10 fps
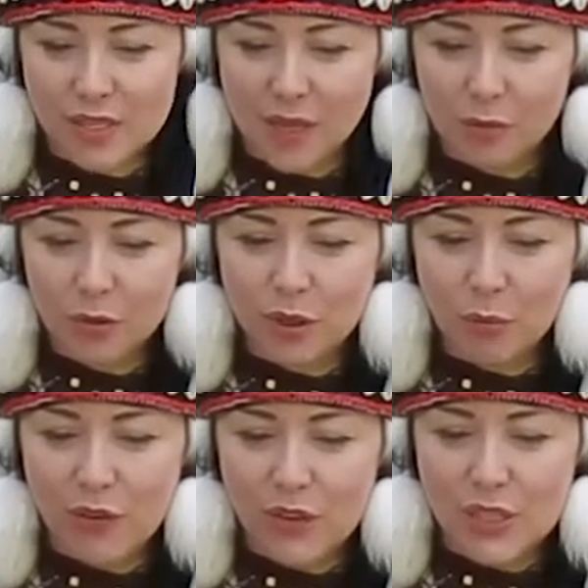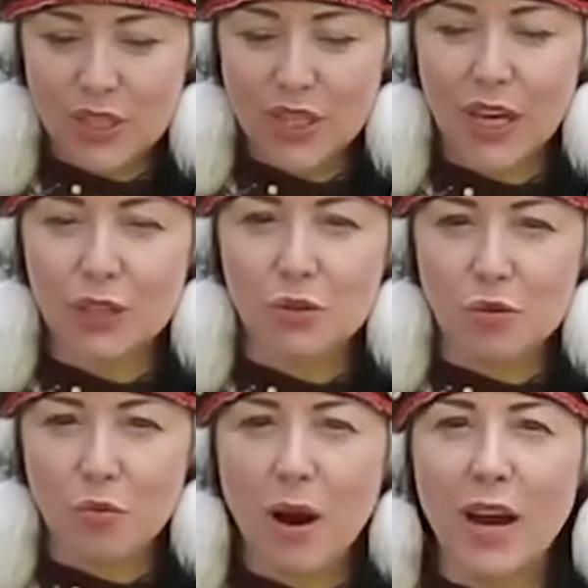like there's an
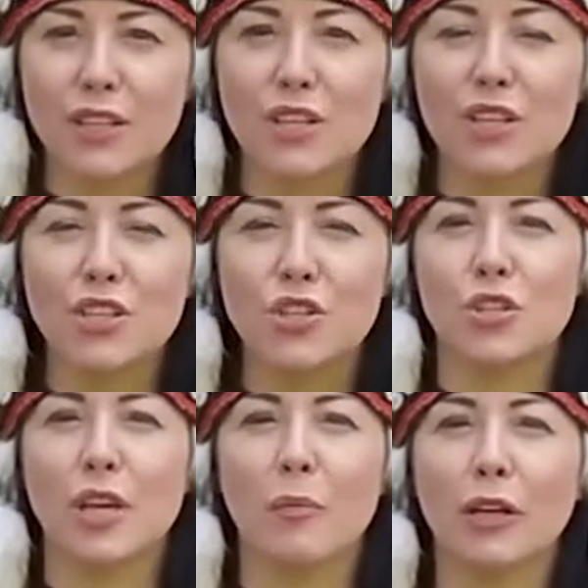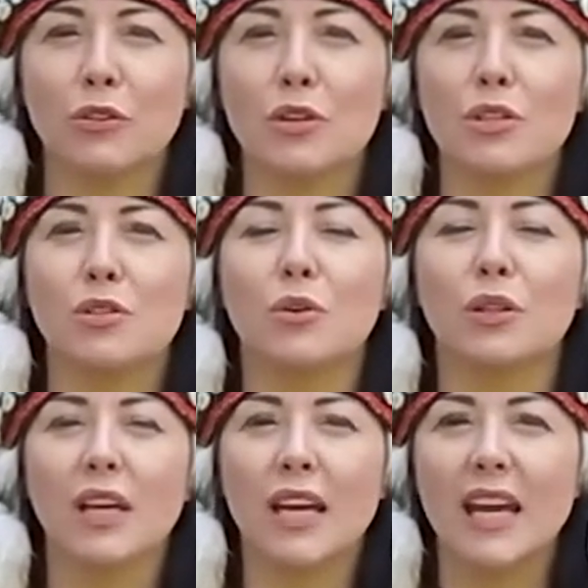energy pipe inside you
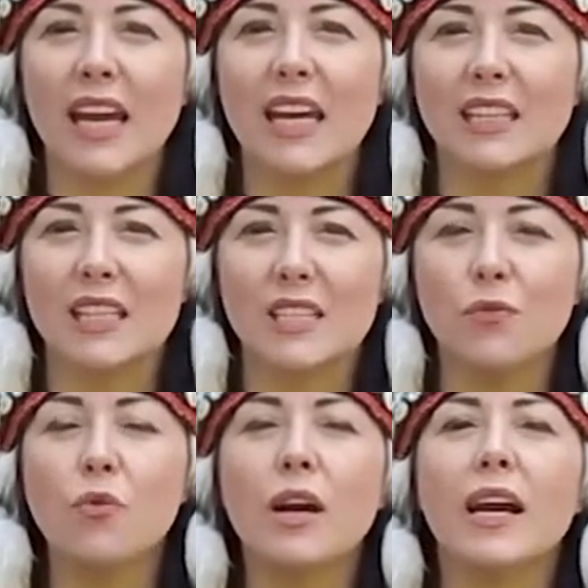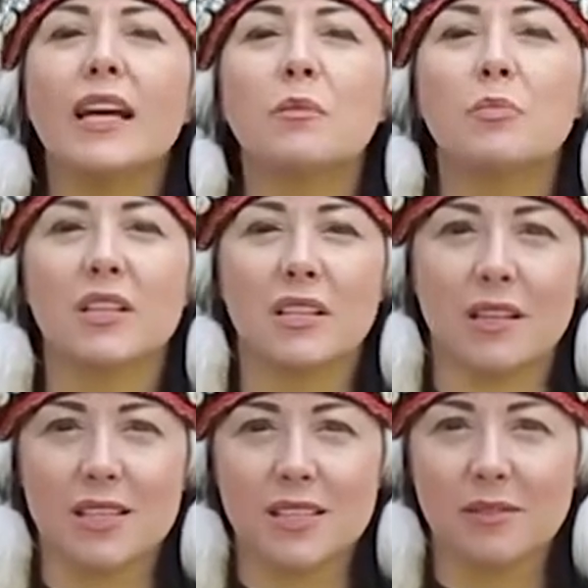that's making
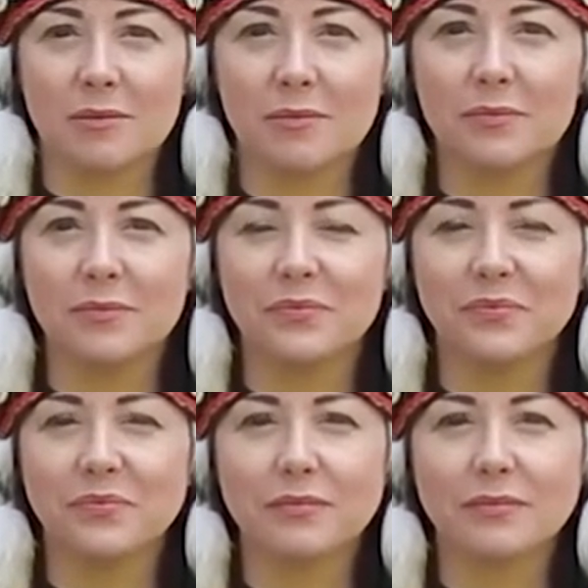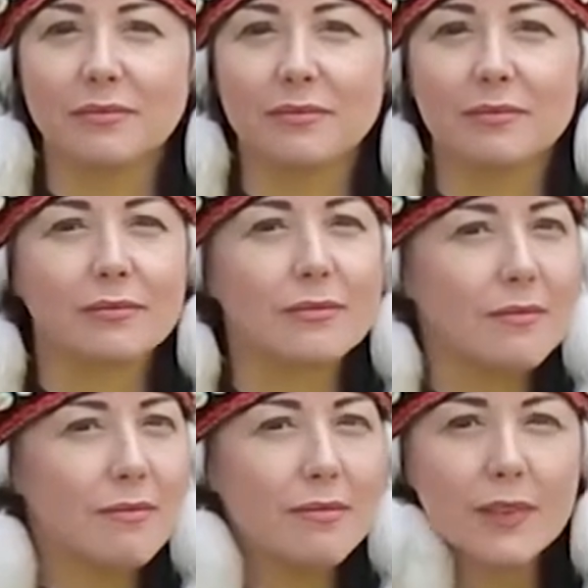that sound, that's
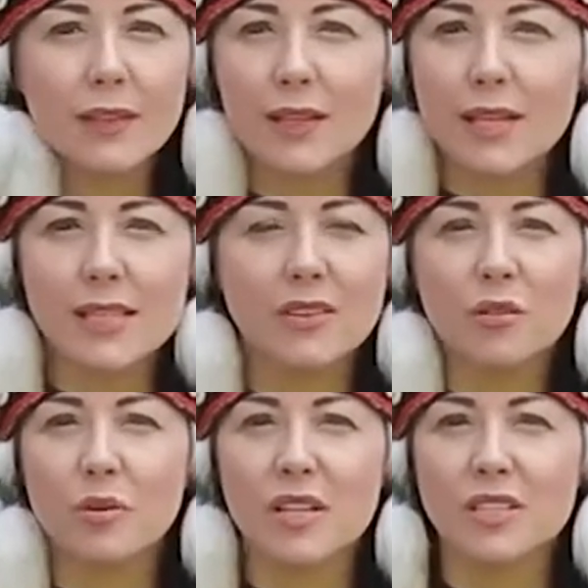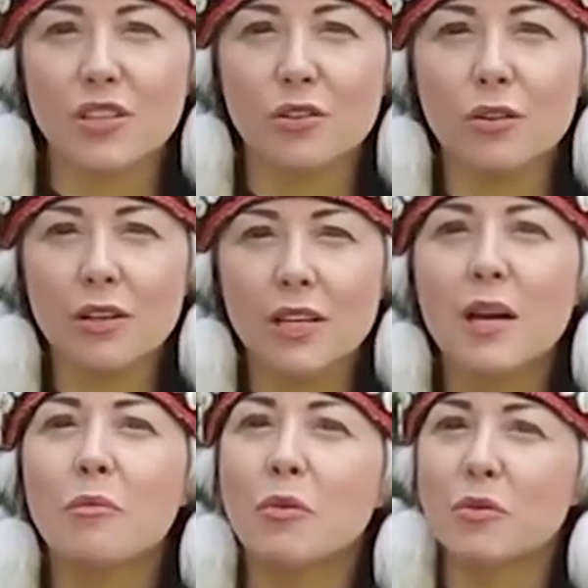fine. If it doesn't
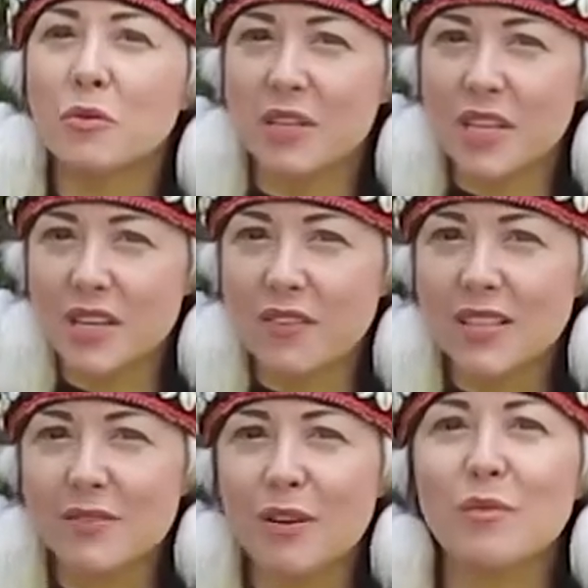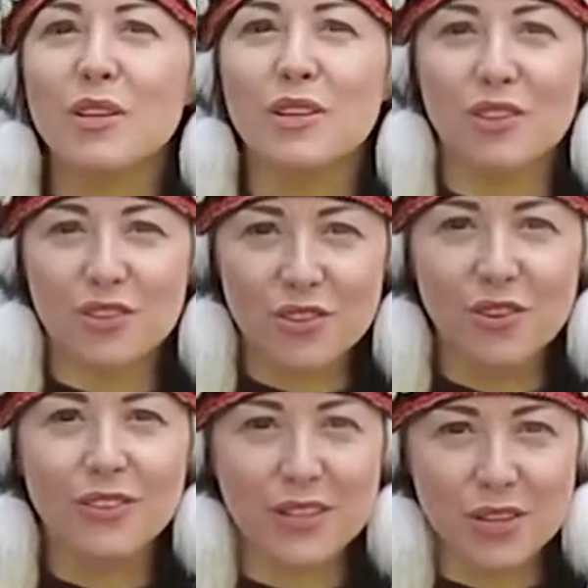happen, we'll train with
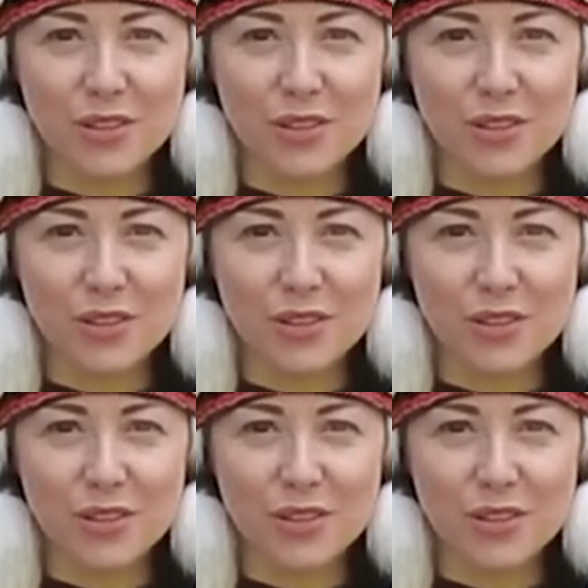you